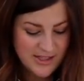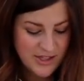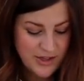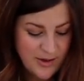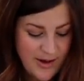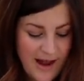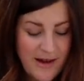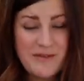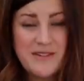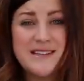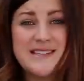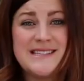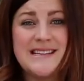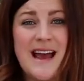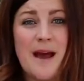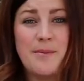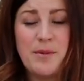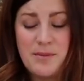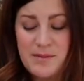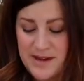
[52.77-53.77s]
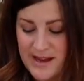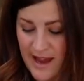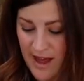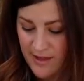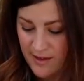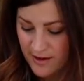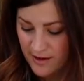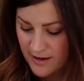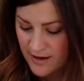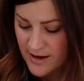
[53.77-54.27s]
so you have to snap them
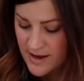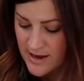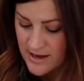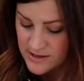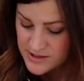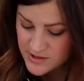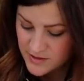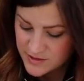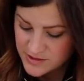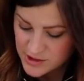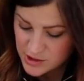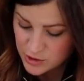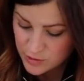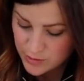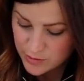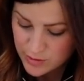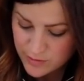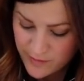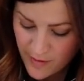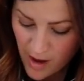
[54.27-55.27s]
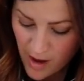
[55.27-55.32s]
together. So there's a groove